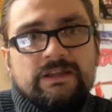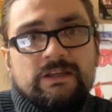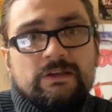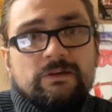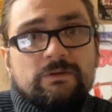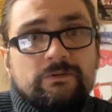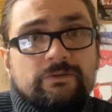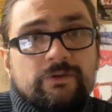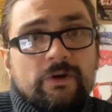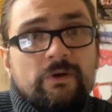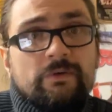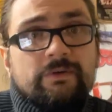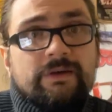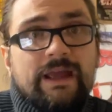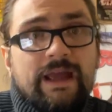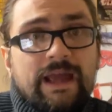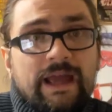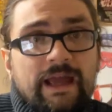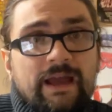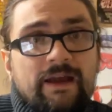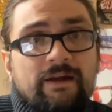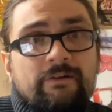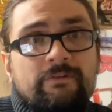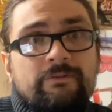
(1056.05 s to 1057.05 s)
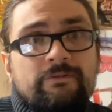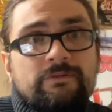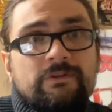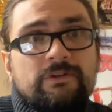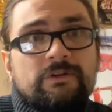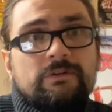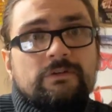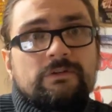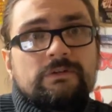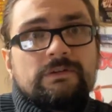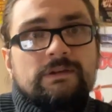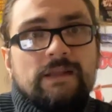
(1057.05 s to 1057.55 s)
you don't have
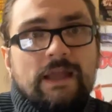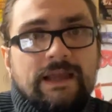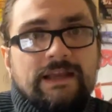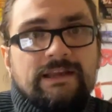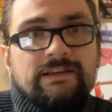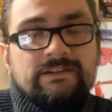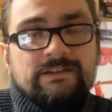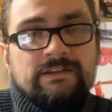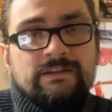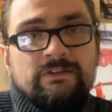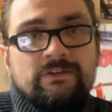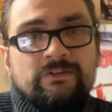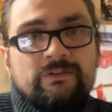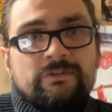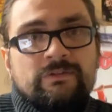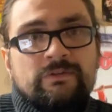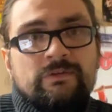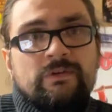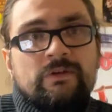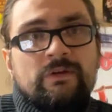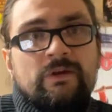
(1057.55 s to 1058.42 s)
your license.